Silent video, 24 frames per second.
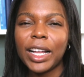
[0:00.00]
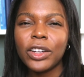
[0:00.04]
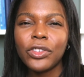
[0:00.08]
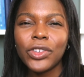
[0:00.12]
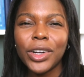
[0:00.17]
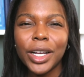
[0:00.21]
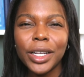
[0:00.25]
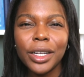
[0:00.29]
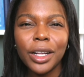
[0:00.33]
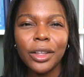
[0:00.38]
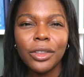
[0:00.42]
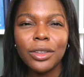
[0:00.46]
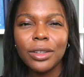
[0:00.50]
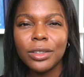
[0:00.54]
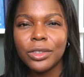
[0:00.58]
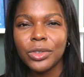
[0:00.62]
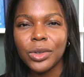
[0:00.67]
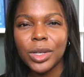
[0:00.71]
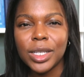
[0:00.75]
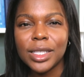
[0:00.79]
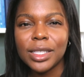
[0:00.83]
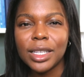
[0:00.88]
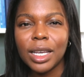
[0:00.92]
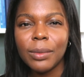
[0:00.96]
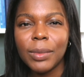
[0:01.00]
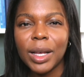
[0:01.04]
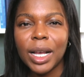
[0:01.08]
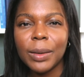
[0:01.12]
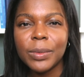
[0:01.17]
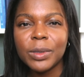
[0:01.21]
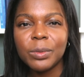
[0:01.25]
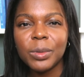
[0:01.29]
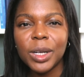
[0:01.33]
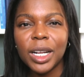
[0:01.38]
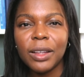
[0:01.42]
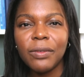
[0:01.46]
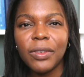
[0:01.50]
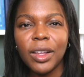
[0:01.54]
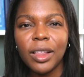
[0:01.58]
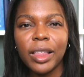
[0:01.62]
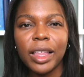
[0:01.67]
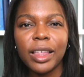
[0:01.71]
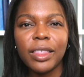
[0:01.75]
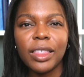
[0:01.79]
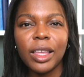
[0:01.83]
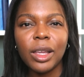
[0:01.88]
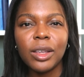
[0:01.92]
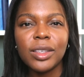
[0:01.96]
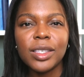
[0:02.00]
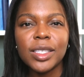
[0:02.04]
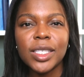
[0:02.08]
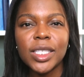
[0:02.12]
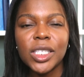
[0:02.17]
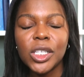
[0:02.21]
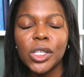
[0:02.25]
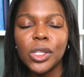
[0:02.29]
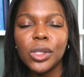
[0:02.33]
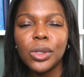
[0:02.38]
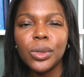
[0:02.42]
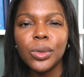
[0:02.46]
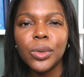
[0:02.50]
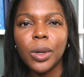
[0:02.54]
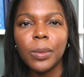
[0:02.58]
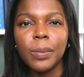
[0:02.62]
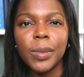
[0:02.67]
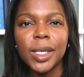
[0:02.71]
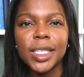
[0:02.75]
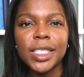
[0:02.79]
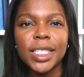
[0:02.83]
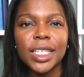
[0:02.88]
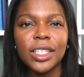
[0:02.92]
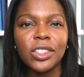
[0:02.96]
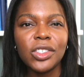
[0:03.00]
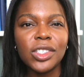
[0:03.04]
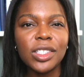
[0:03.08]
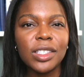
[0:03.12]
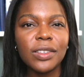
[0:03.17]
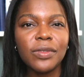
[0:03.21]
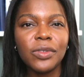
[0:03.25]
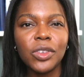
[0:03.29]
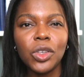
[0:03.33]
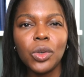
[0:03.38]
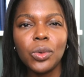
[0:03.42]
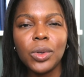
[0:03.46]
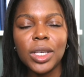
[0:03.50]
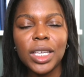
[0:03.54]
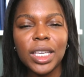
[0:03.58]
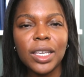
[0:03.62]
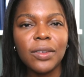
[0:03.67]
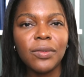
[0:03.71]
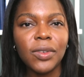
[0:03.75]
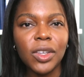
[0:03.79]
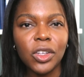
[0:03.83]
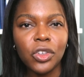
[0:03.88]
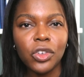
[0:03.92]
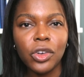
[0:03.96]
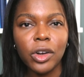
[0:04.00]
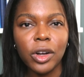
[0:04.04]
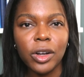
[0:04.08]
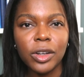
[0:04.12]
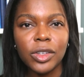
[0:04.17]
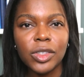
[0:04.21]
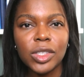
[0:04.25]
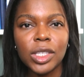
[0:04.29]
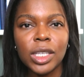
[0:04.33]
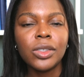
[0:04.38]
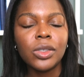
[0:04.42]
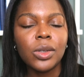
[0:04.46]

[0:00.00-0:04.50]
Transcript: I tried other screen time apps, but I felt like they still were missing just a few key features.